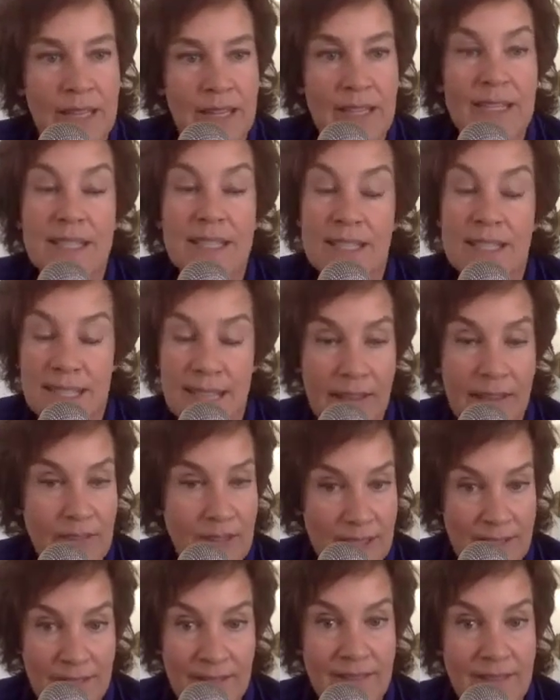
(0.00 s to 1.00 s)

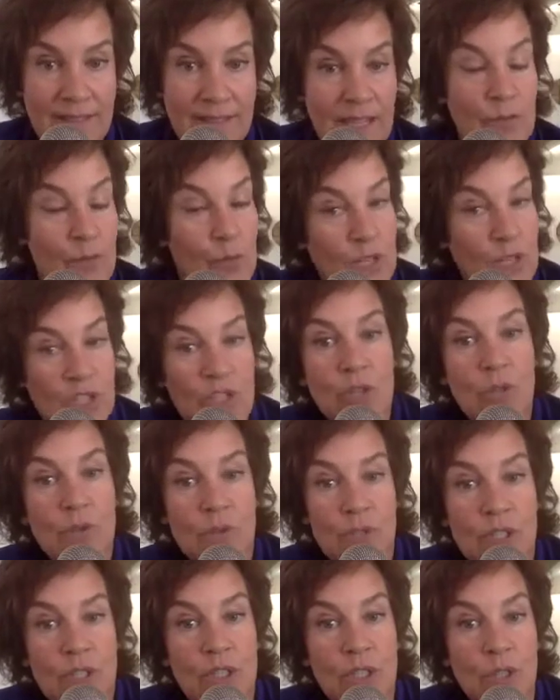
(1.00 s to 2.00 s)
7, if we
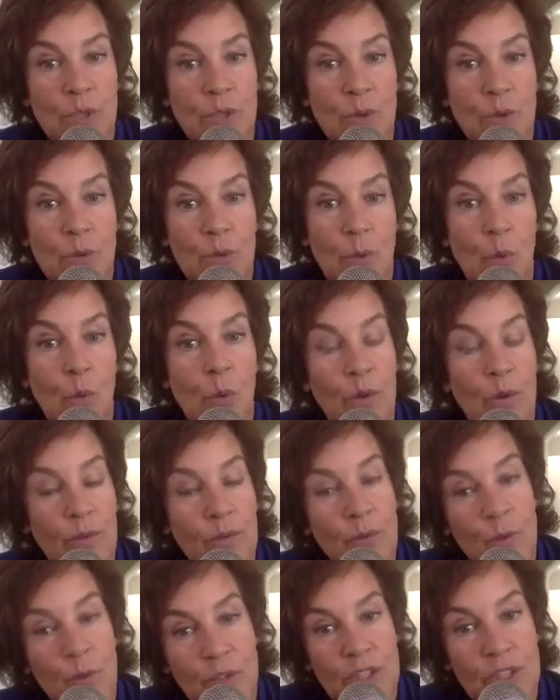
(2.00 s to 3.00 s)
choose to, or
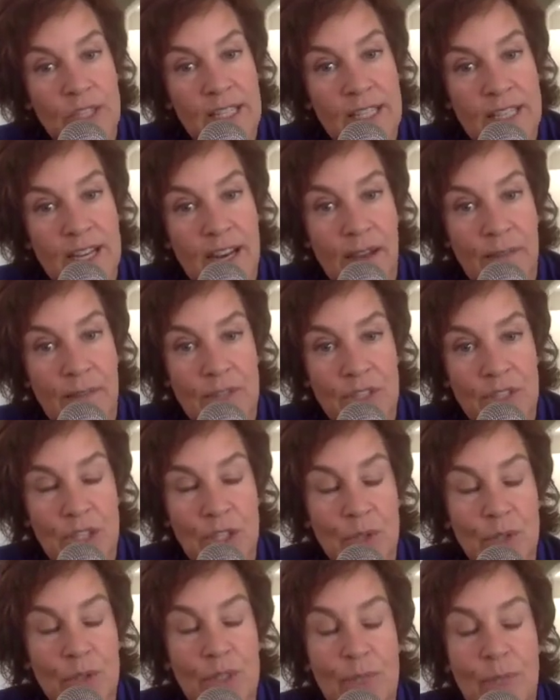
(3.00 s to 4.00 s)
fortunate enough
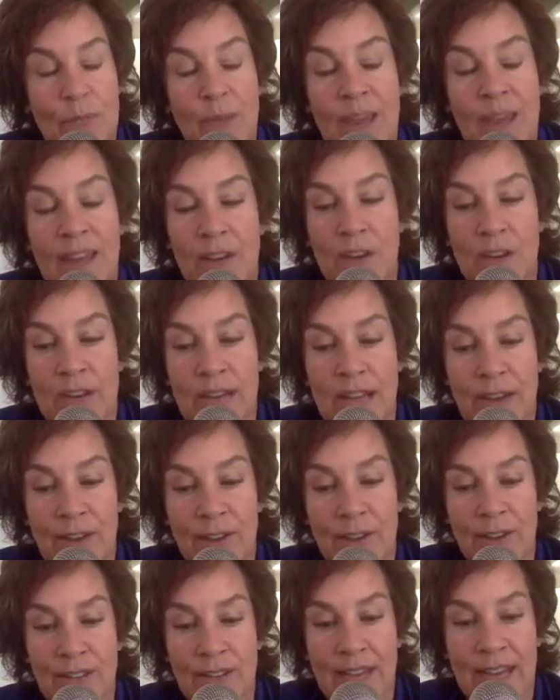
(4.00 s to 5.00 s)
to, depending on how you
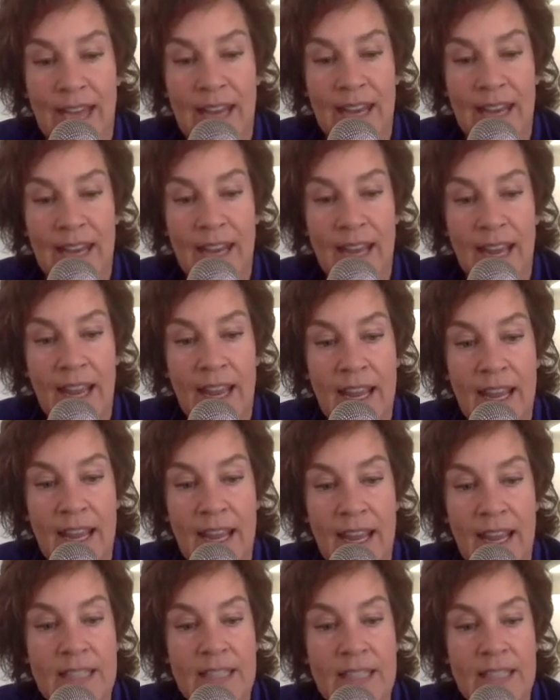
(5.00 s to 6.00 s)
look at it,
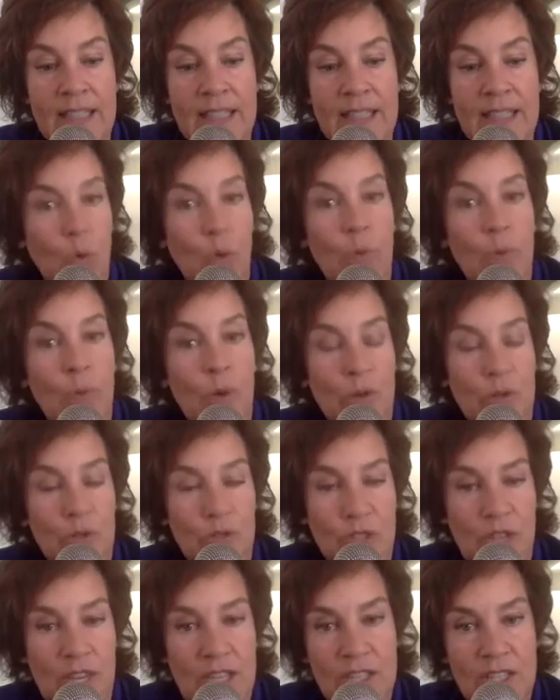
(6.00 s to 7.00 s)
7 hormonal
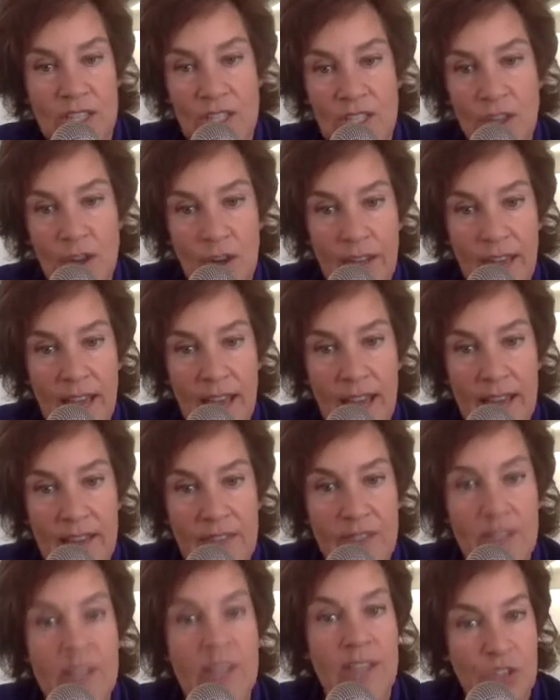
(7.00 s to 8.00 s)
changes in our lives
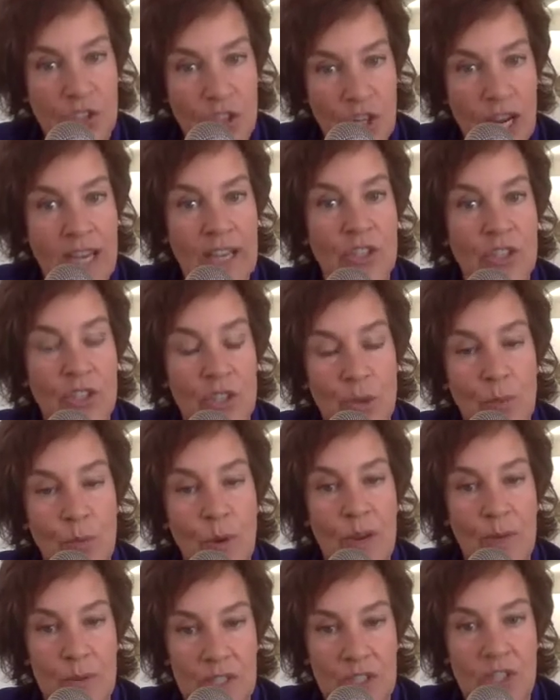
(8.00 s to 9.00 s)
that change the way
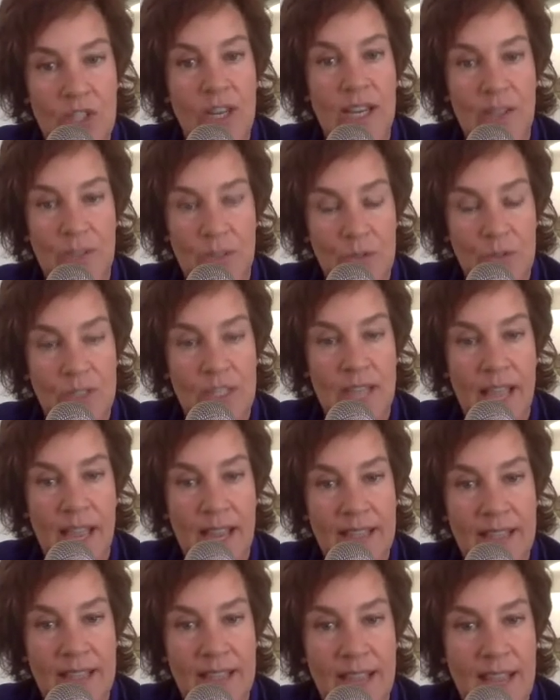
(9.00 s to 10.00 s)
we should
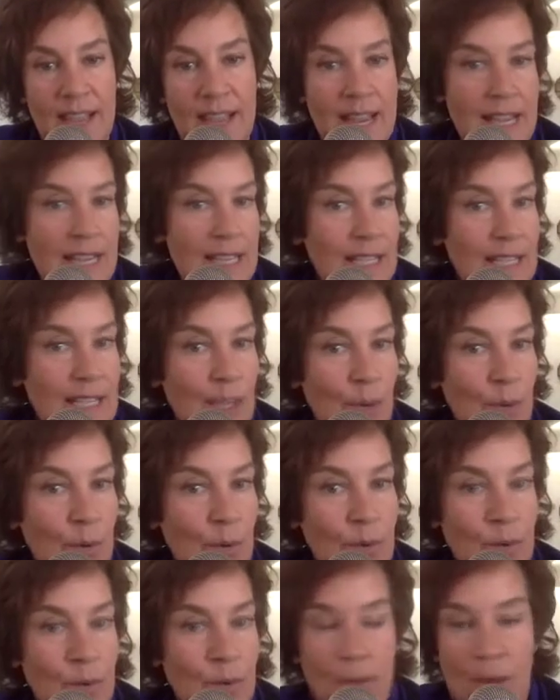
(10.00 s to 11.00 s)
exercise. So
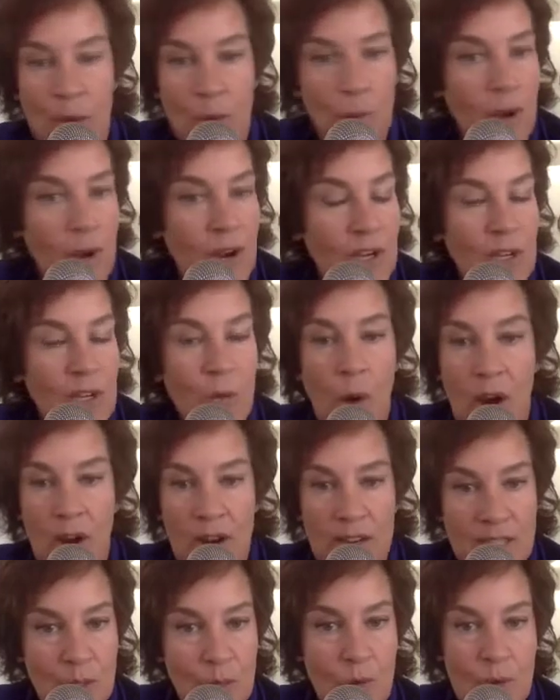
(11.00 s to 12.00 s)
no matter where you are
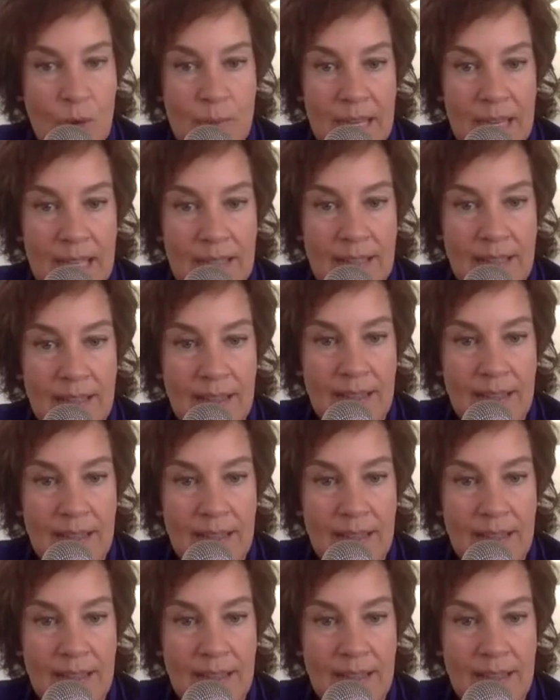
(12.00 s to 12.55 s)
as a woman,